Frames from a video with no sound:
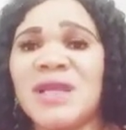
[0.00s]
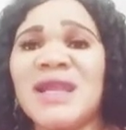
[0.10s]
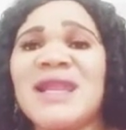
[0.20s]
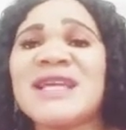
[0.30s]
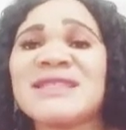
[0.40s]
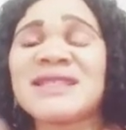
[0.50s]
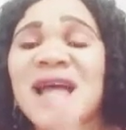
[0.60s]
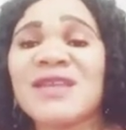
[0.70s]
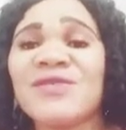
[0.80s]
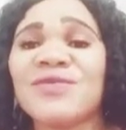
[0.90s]
let
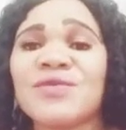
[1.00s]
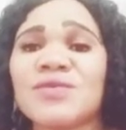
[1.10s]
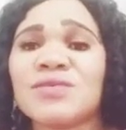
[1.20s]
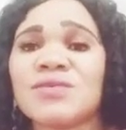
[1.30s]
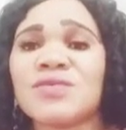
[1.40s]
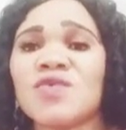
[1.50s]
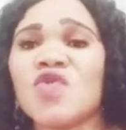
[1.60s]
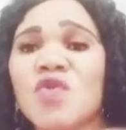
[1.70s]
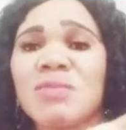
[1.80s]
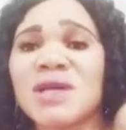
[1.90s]
that evil
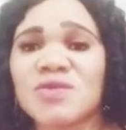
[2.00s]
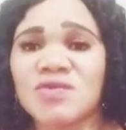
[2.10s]
go back